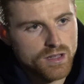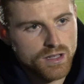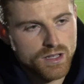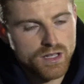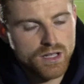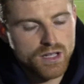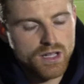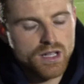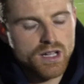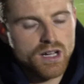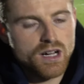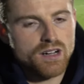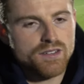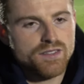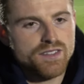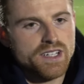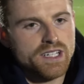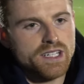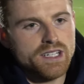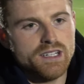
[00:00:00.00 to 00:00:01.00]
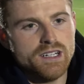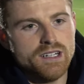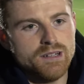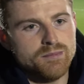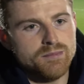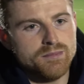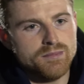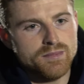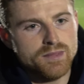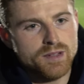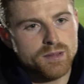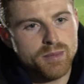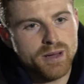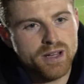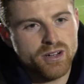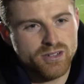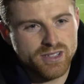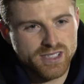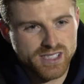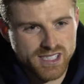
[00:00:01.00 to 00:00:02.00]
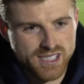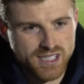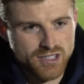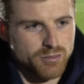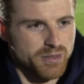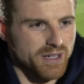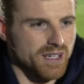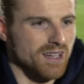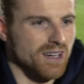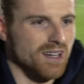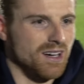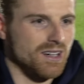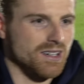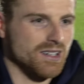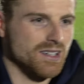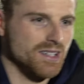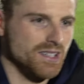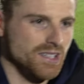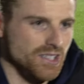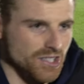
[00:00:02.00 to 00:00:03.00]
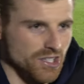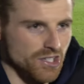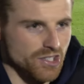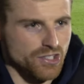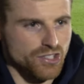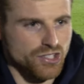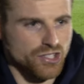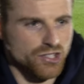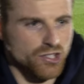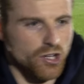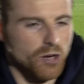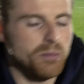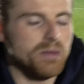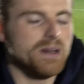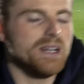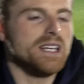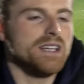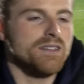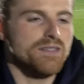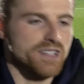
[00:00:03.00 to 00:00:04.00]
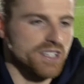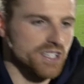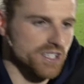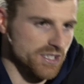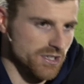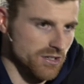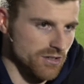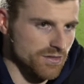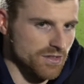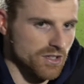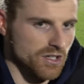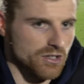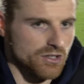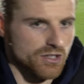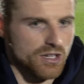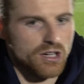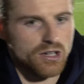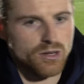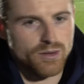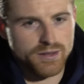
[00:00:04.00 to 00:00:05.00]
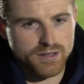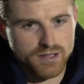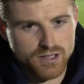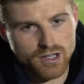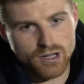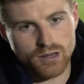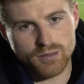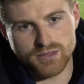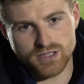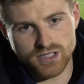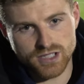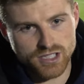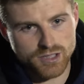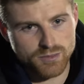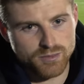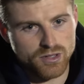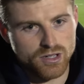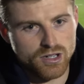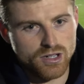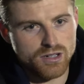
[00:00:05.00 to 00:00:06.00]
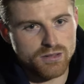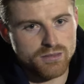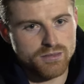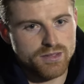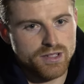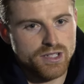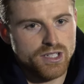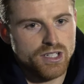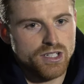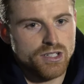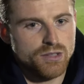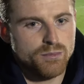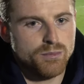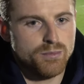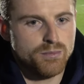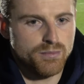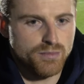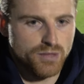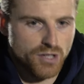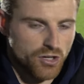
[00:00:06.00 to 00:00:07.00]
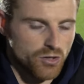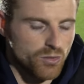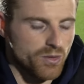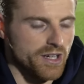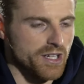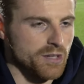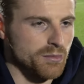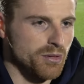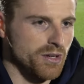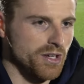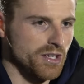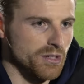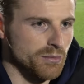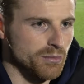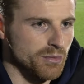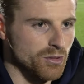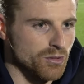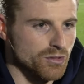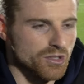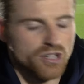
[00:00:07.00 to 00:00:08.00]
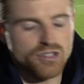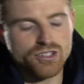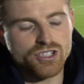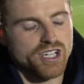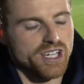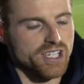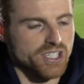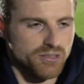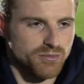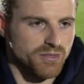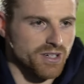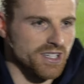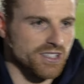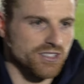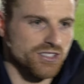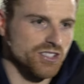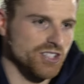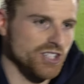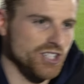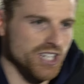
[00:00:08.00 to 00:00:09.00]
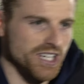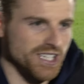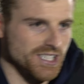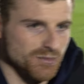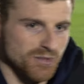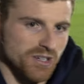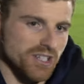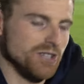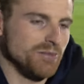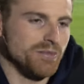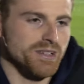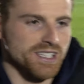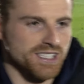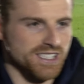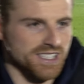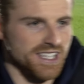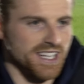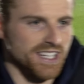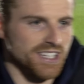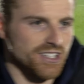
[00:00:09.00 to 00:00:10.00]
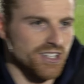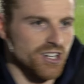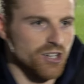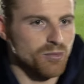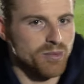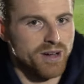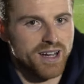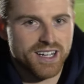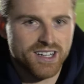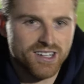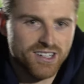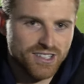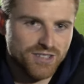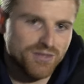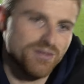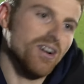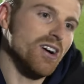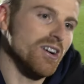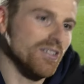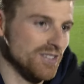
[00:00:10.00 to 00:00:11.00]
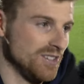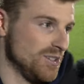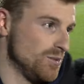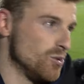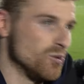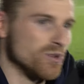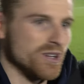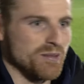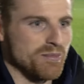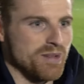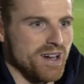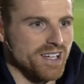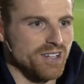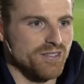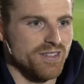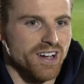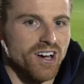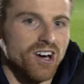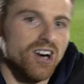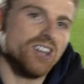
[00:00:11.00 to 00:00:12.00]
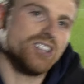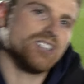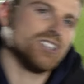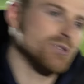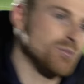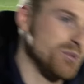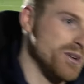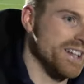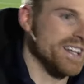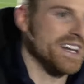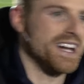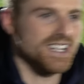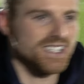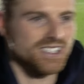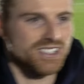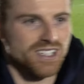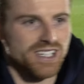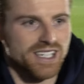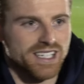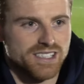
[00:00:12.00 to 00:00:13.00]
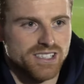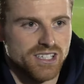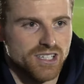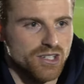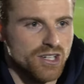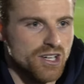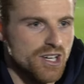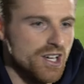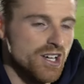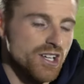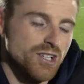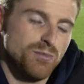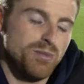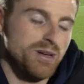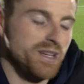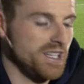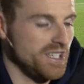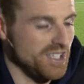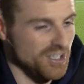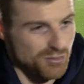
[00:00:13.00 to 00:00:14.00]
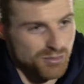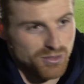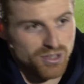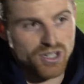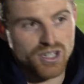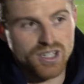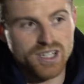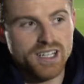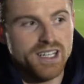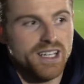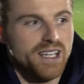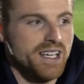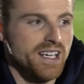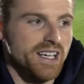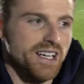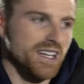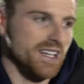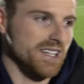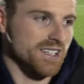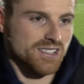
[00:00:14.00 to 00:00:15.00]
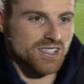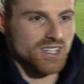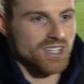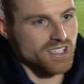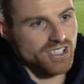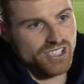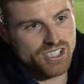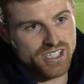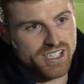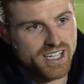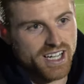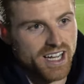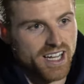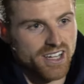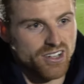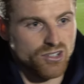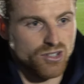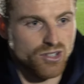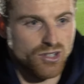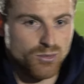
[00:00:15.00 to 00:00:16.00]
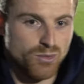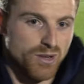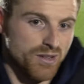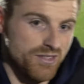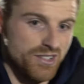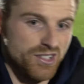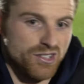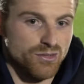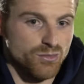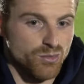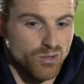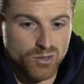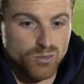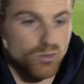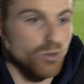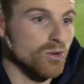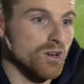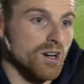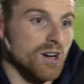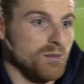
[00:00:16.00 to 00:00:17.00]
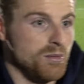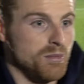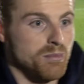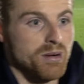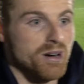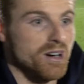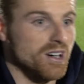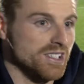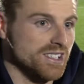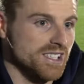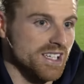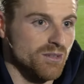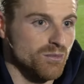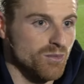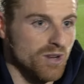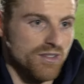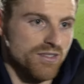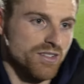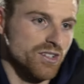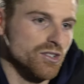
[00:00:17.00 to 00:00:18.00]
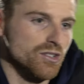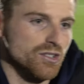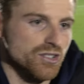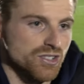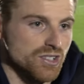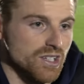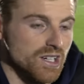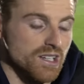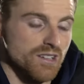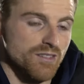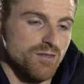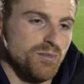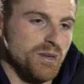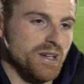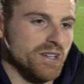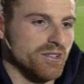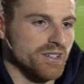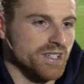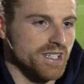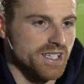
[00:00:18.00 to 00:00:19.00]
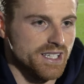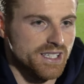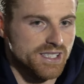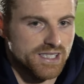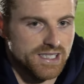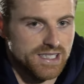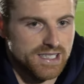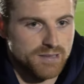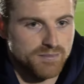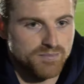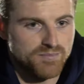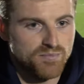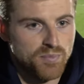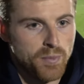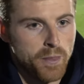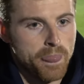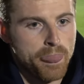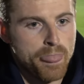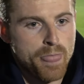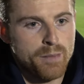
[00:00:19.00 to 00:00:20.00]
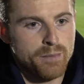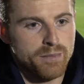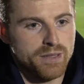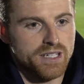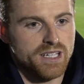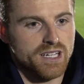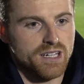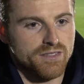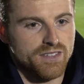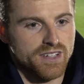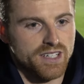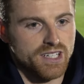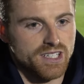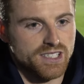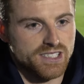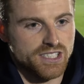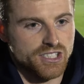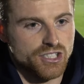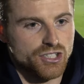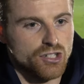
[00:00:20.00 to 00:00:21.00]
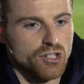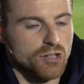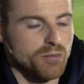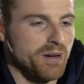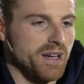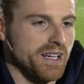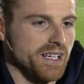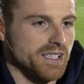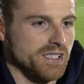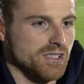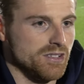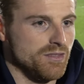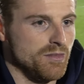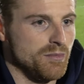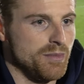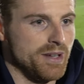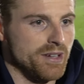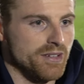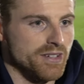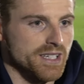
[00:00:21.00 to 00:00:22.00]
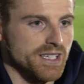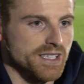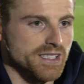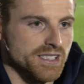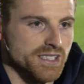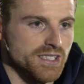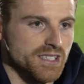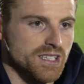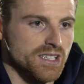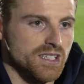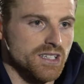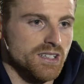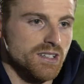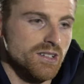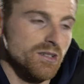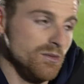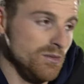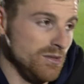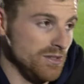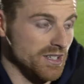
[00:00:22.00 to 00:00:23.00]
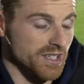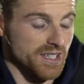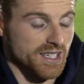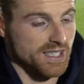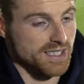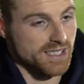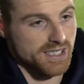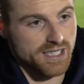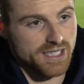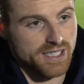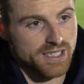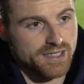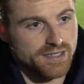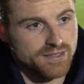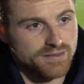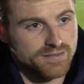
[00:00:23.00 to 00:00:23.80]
I think penalties is a little bit of luck, you know, you just got to believe in yourself though, go up to the spot, know where you're putting the ball, don't change your mind. As soon as you change your mind, you miss, and then you go back, like, after walking back, you think, oh, I should have put it that side. So pick your spot, hit it as hard as you can, or whether you want to walk up and pass it in, whatever your style of penalty is. But yeah, I think, like I said, you've got to back yourself in penalties, and we've done that today.